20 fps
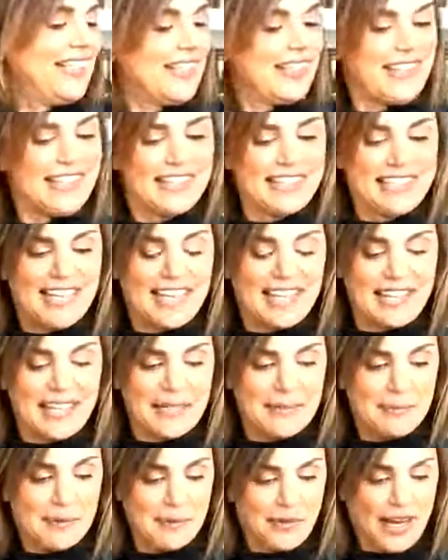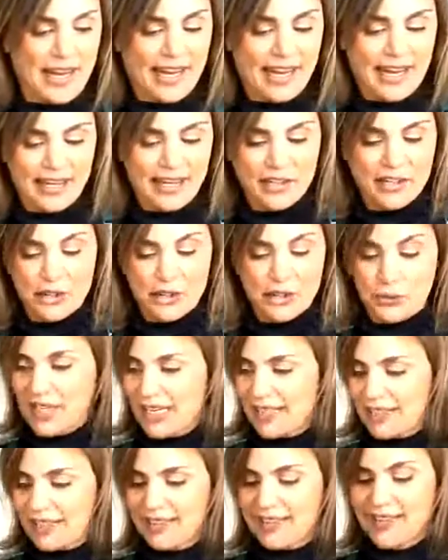the Italian meringue
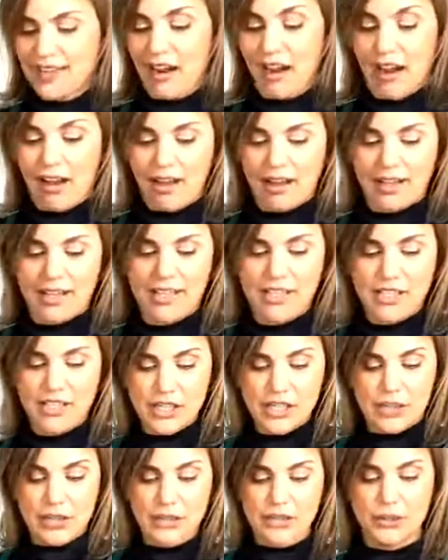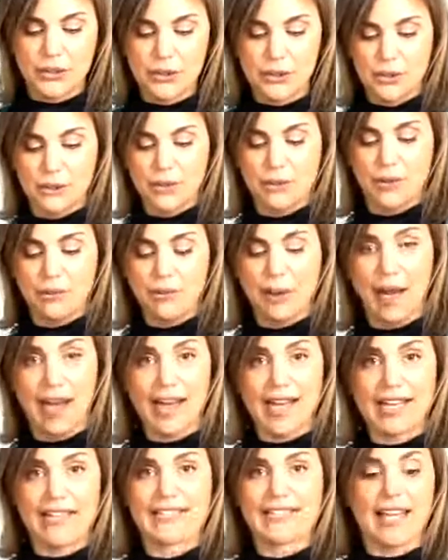directly onto the
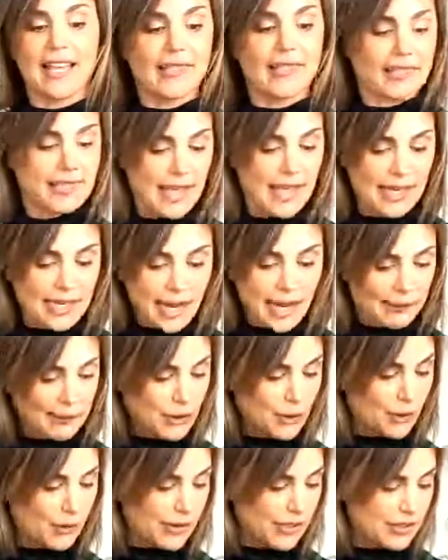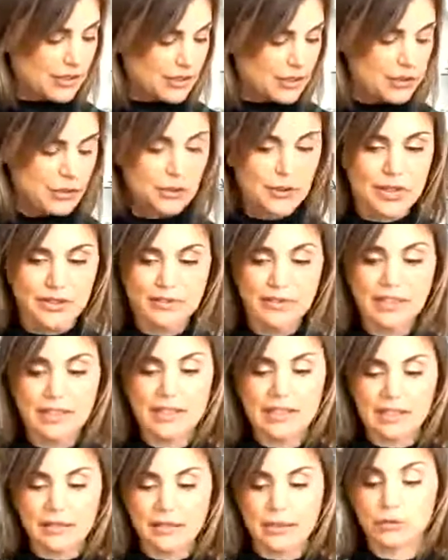pies, and then I'm going to give it a
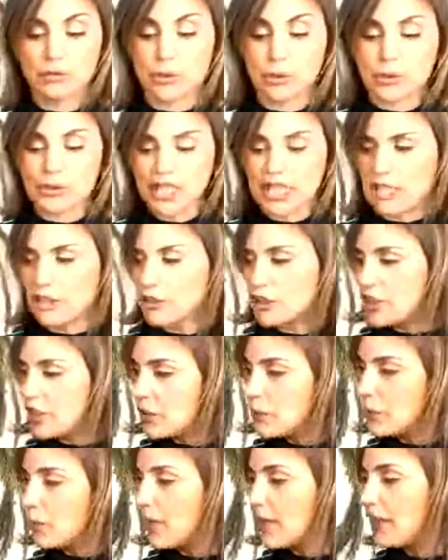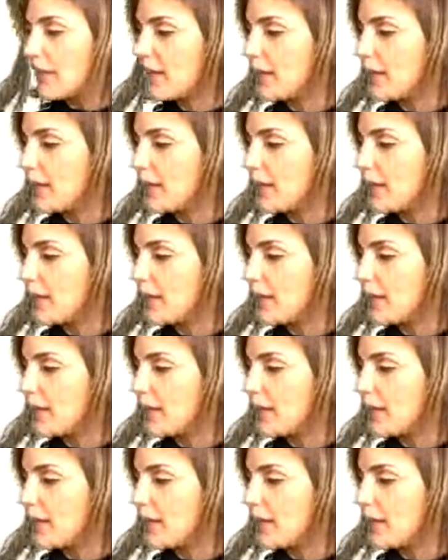little rotation with an